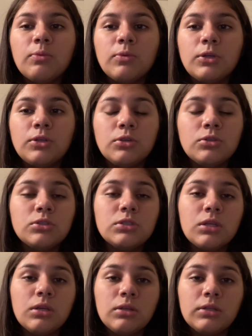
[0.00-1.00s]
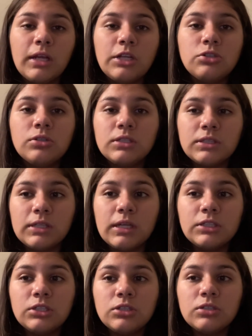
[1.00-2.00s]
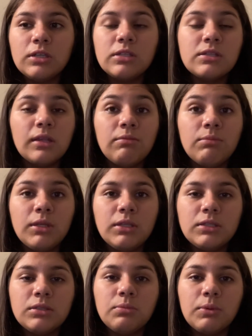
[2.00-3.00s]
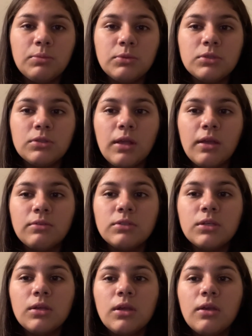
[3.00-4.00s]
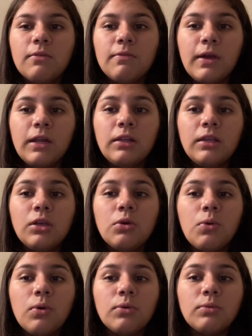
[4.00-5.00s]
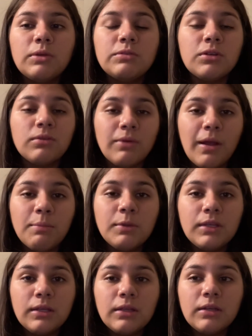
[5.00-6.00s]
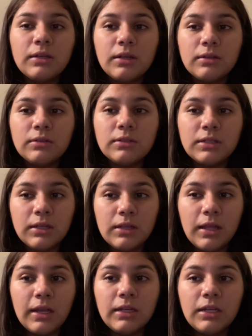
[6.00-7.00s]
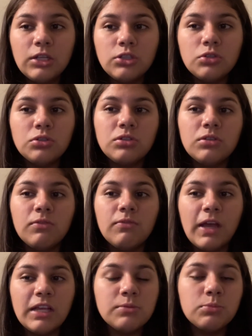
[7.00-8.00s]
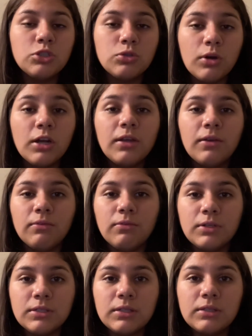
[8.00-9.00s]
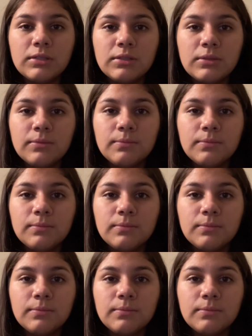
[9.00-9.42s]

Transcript: reduce natural disasters and save millions of people's lives. Finally, coral reefs are rapidly declining due to the vast majority of reasons.